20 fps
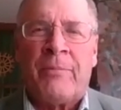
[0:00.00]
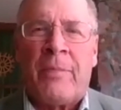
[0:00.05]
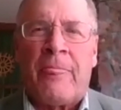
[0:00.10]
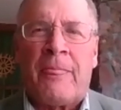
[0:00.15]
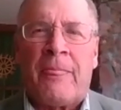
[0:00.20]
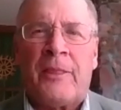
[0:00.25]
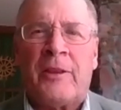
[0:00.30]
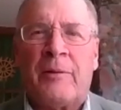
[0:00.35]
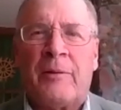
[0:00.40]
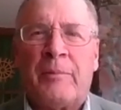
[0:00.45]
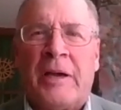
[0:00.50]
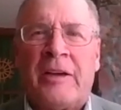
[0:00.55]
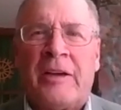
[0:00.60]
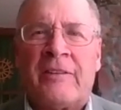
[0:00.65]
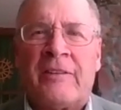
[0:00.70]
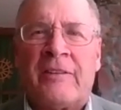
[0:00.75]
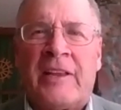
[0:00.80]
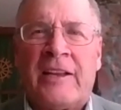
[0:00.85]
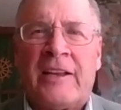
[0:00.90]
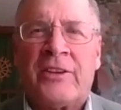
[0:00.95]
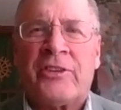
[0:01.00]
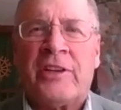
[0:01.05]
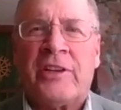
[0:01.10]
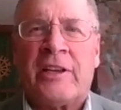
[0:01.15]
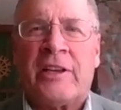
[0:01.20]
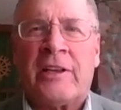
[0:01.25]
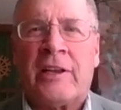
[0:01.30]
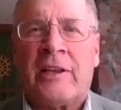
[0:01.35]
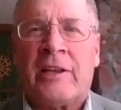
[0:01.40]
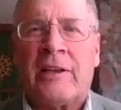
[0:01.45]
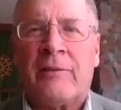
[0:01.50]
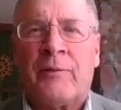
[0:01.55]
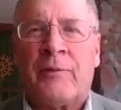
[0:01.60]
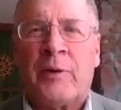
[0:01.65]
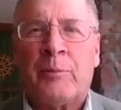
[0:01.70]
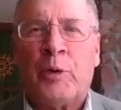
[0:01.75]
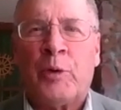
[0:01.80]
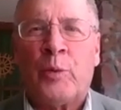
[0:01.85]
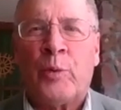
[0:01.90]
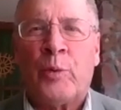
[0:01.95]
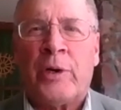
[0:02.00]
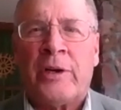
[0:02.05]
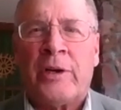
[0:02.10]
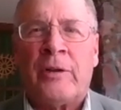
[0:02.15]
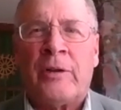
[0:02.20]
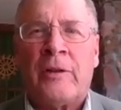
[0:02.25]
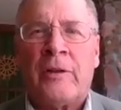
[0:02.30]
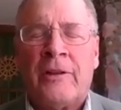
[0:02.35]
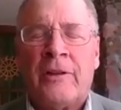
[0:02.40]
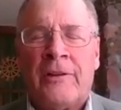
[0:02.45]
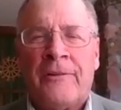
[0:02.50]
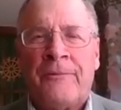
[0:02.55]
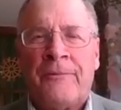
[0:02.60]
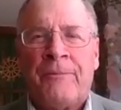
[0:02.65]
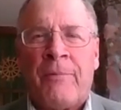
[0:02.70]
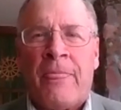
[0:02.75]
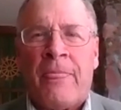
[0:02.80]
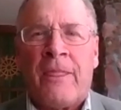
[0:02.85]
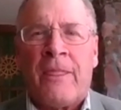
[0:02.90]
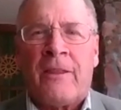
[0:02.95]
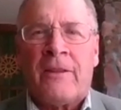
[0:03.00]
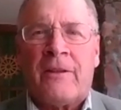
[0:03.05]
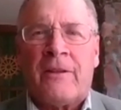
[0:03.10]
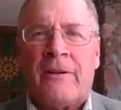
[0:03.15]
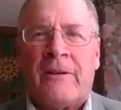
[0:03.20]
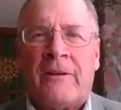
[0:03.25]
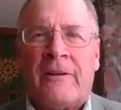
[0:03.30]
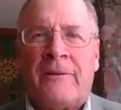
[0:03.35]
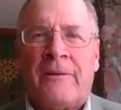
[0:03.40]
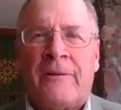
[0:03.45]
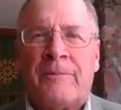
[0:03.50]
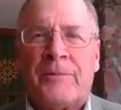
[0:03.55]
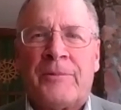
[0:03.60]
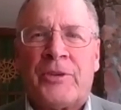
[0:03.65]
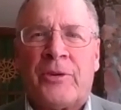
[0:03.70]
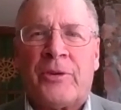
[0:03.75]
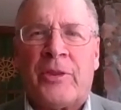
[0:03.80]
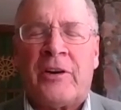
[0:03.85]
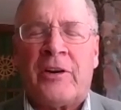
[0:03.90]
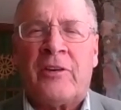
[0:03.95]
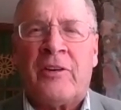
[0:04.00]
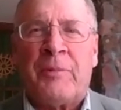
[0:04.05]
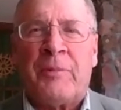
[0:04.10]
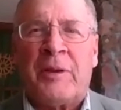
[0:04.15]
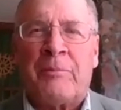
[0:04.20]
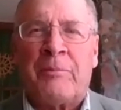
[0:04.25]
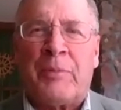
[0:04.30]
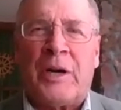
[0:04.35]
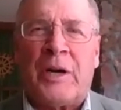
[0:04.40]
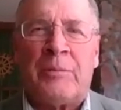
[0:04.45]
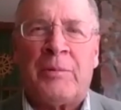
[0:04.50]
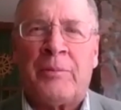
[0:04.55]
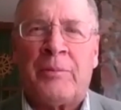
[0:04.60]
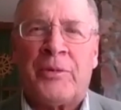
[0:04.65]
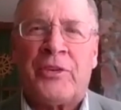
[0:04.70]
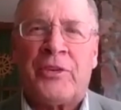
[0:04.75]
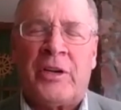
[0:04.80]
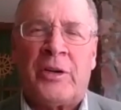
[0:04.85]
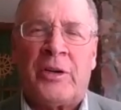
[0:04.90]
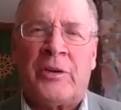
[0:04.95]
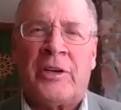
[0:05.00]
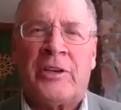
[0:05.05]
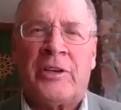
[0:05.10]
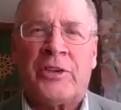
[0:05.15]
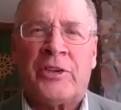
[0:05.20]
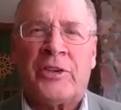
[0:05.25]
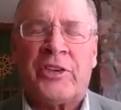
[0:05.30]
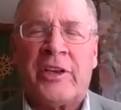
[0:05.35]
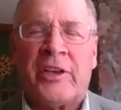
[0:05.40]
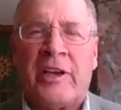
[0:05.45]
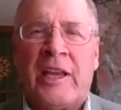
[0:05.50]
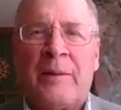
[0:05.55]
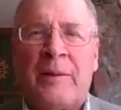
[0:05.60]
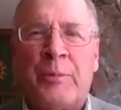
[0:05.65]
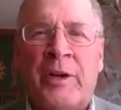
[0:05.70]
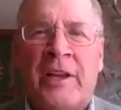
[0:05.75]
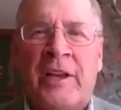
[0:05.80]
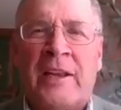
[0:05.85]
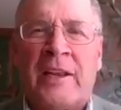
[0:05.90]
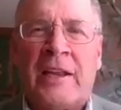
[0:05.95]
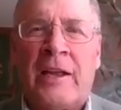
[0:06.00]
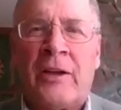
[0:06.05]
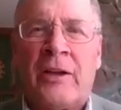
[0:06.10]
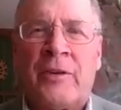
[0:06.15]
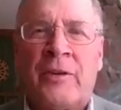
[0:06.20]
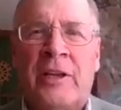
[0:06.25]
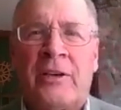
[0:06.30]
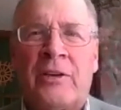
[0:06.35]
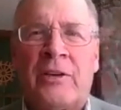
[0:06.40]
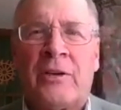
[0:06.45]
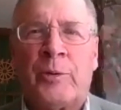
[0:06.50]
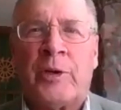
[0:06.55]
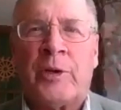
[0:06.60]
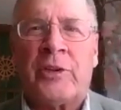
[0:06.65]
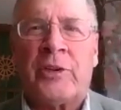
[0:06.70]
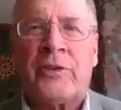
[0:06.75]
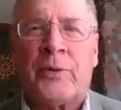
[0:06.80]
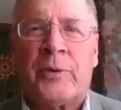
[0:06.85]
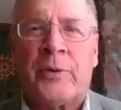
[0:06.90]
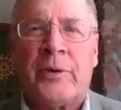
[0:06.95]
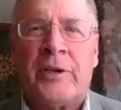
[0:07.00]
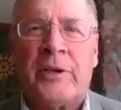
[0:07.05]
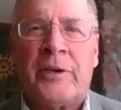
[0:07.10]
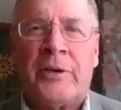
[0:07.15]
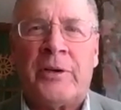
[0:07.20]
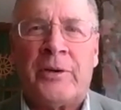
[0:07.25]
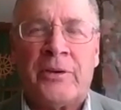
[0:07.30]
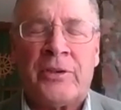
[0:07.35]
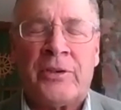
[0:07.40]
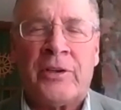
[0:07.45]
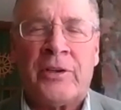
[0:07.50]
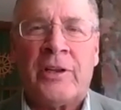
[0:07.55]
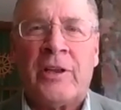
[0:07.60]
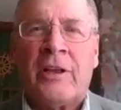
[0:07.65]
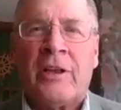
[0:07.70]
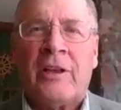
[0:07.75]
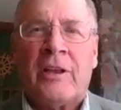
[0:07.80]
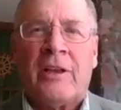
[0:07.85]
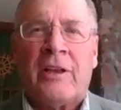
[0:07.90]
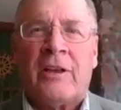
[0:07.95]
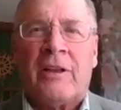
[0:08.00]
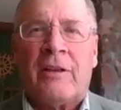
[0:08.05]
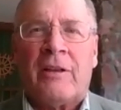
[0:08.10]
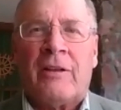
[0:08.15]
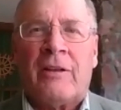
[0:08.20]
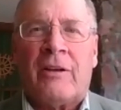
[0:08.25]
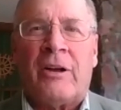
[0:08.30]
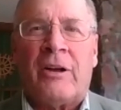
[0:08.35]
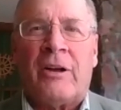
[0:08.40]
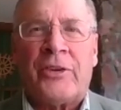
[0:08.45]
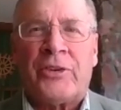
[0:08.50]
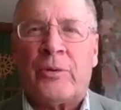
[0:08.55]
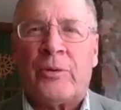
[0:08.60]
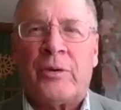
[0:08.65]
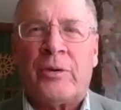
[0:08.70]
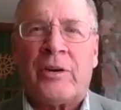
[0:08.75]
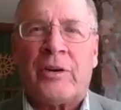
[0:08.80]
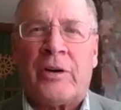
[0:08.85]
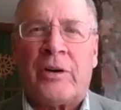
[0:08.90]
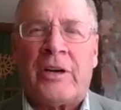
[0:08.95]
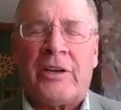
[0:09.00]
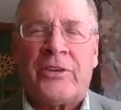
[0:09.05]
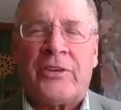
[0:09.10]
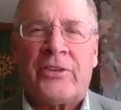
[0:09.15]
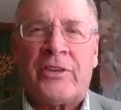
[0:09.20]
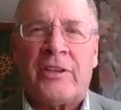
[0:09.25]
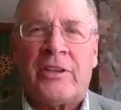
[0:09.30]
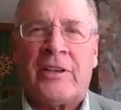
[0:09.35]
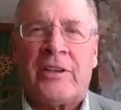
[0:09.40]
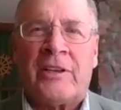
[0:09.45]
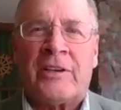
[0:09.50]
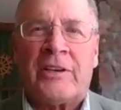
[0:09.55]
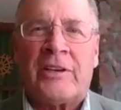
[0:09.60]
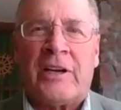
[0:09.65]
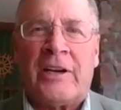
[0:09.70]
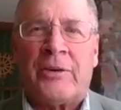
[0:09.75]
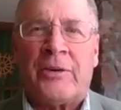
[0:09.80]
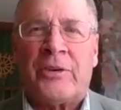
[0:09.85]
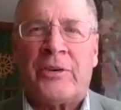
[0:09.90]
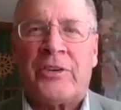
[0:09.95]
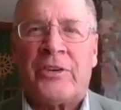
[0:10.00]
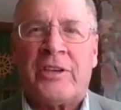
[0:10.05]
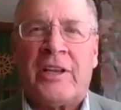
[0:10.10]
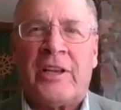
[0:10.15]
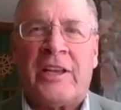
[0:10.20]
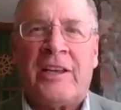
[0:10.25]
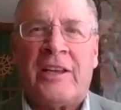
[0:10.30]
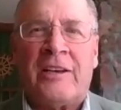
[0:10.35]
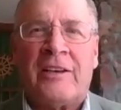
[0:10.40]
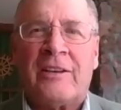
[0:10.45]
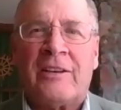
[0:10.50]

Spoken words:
amount of gas they can get from a well. So there have been problems here in just the neighboring county to us for years. Also across the entire state,